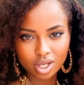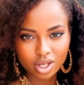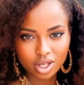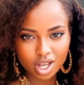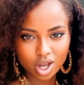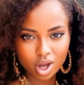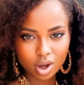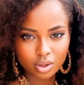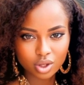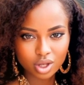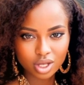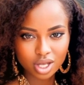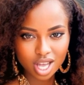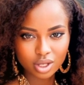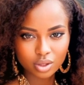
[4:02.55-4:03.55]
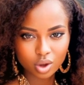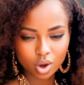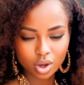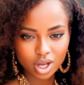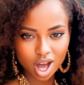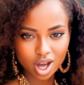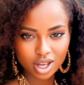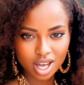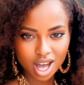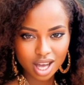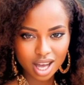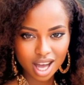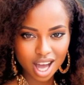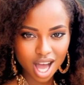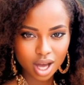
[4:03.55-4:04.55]
to the University of North
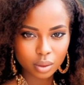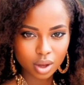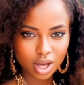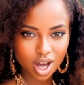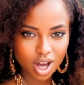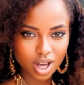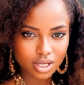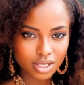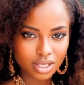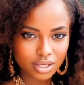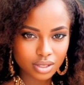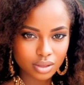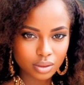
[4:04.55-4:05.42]
Carolina and beyond.